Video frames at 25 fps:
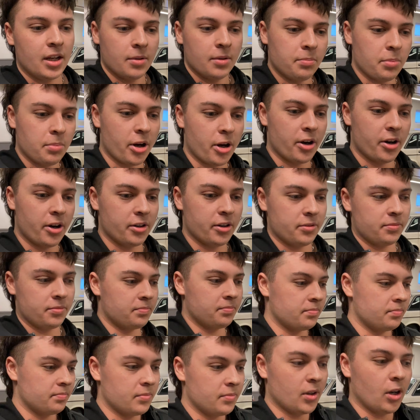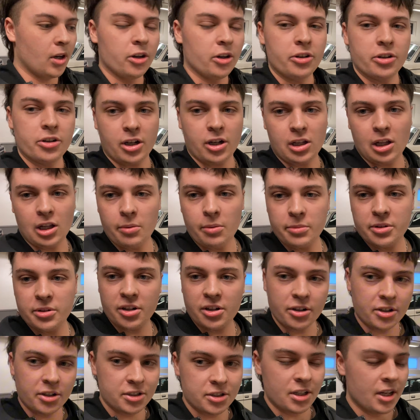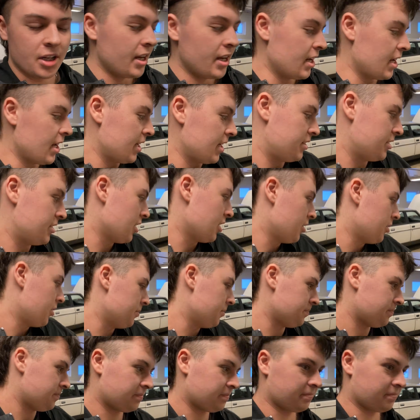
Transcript: per 100 kilometers. So